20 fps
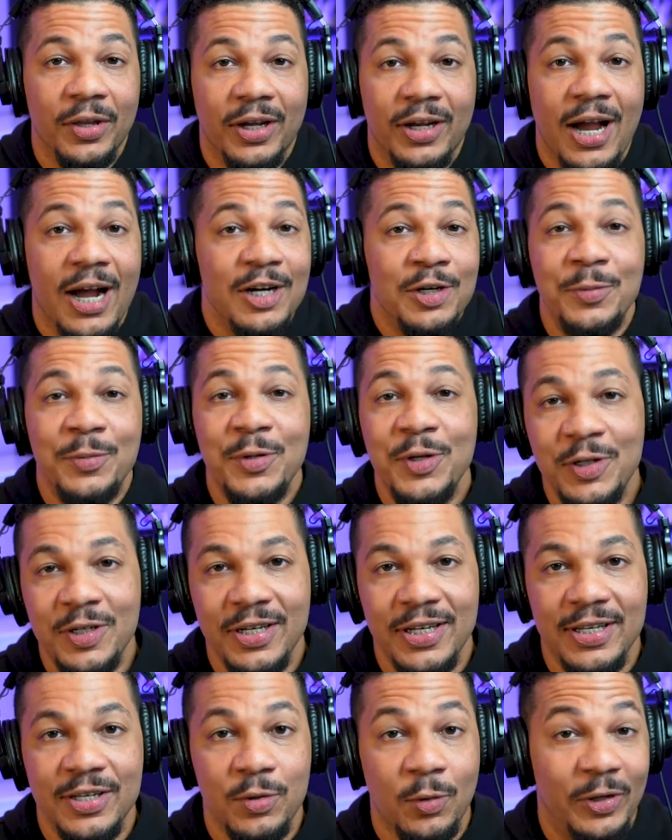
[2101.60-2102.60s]
the
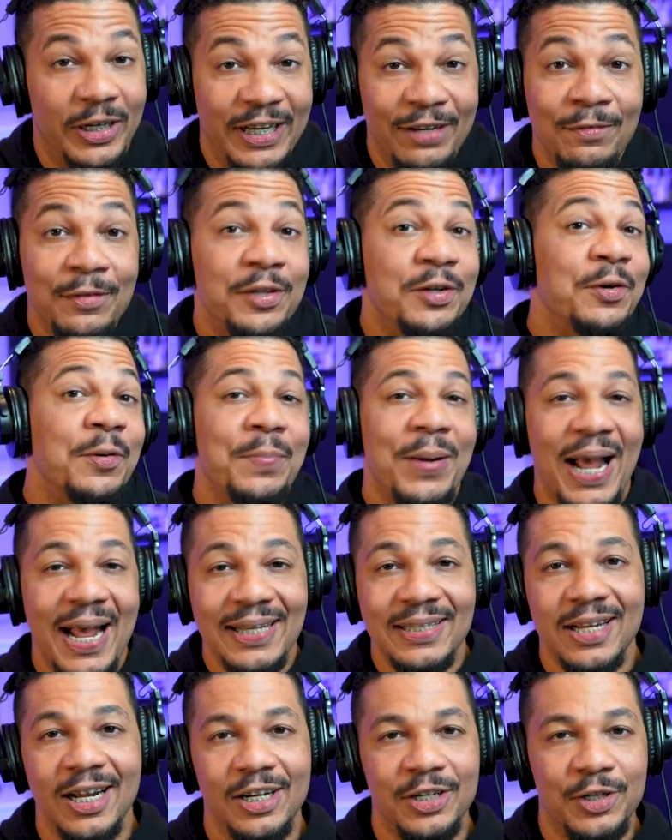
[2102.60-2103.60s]
contributions or even your
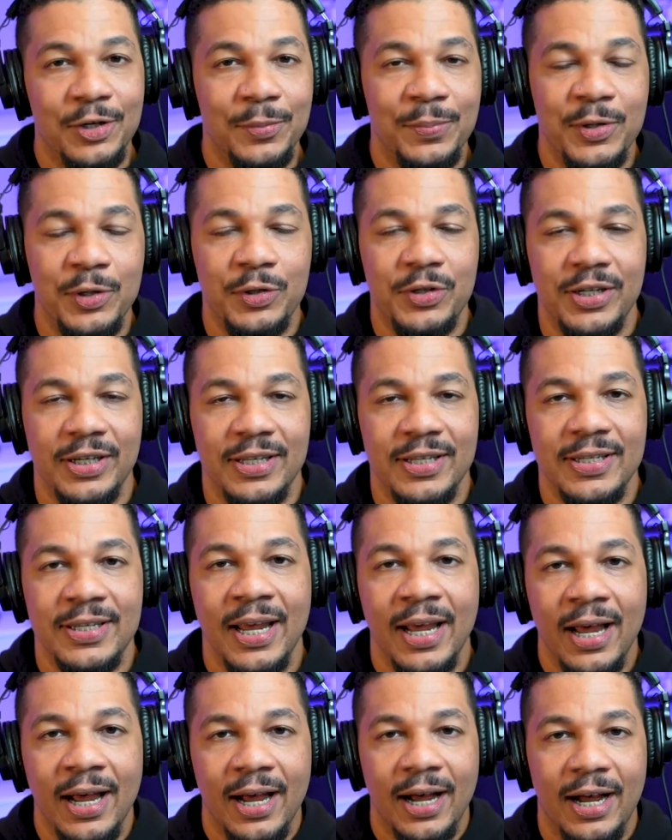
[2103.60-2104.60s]
past contributions
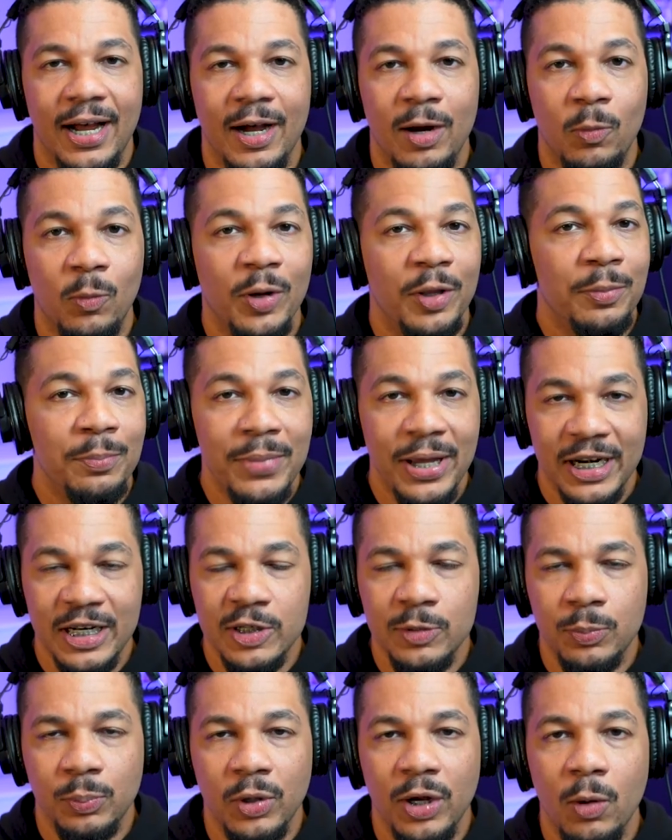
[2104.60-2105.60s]
uh, with
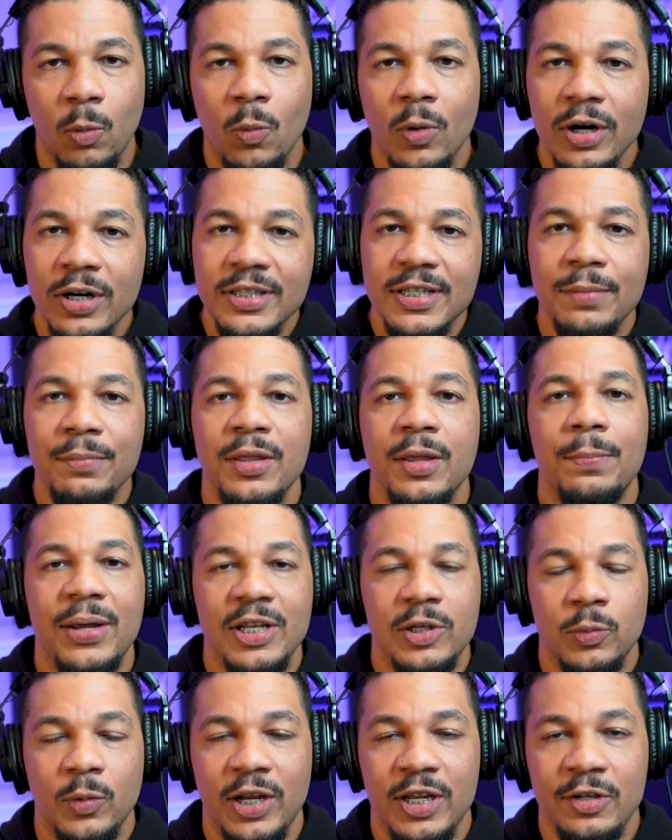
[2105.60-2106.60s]
Metasploit, what are some of the
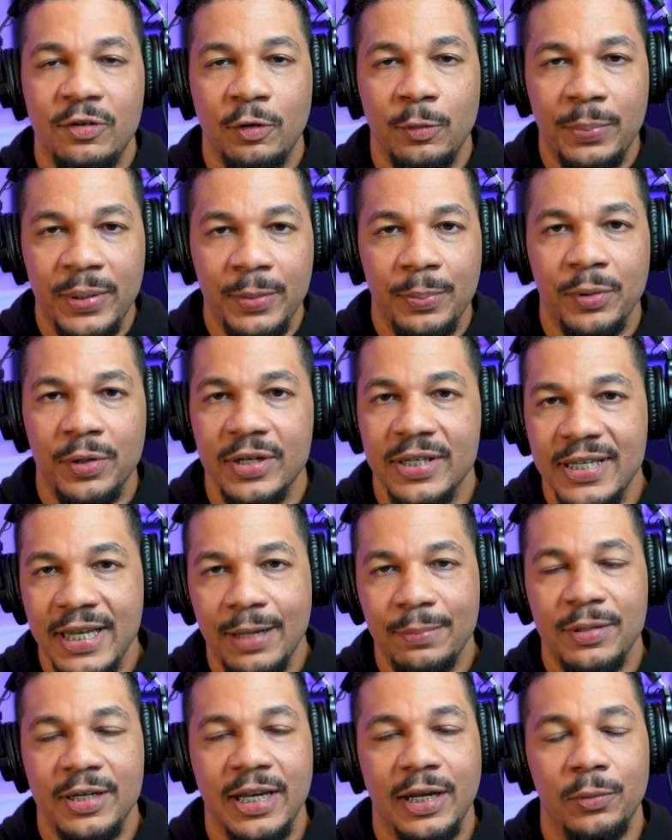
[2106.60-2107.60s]
best ways for people to stay
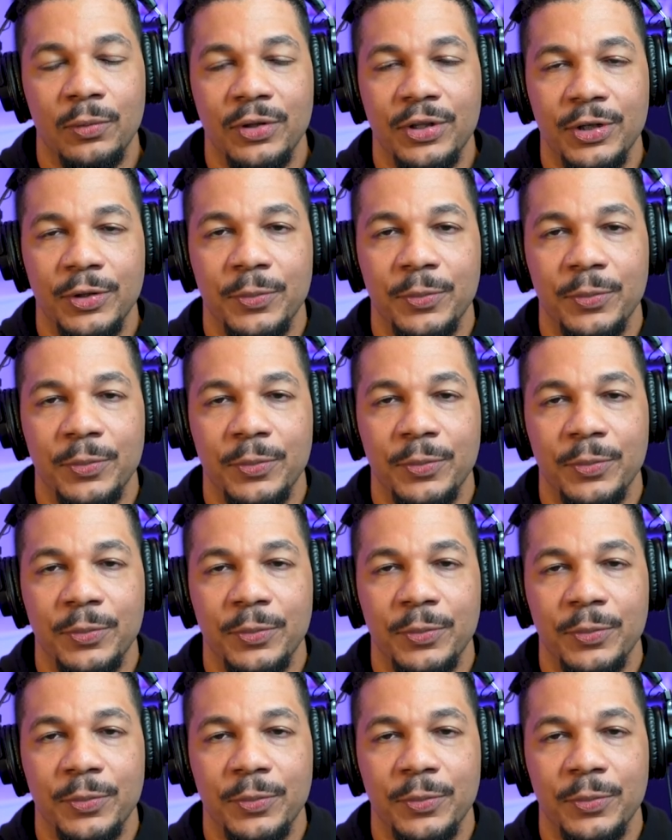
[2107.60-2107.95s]
up to date with